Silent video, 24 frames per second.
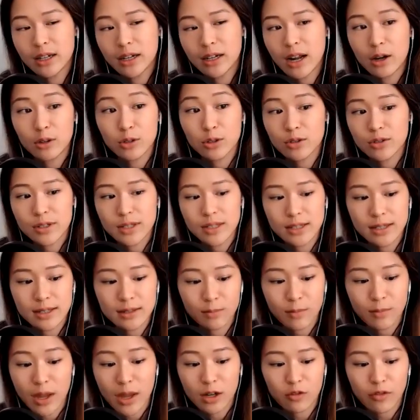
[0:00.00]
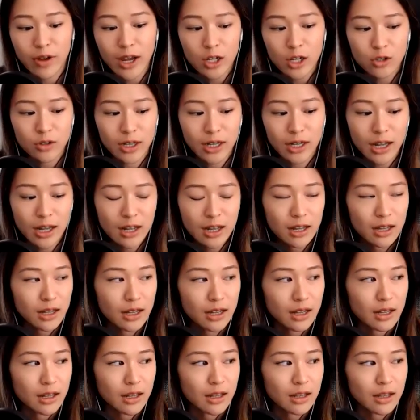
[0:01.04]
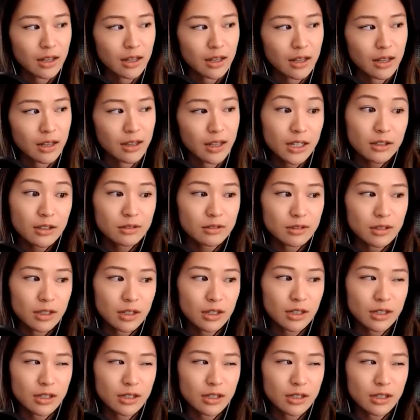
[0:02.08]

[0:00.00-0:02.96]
outsources manufacturing they don't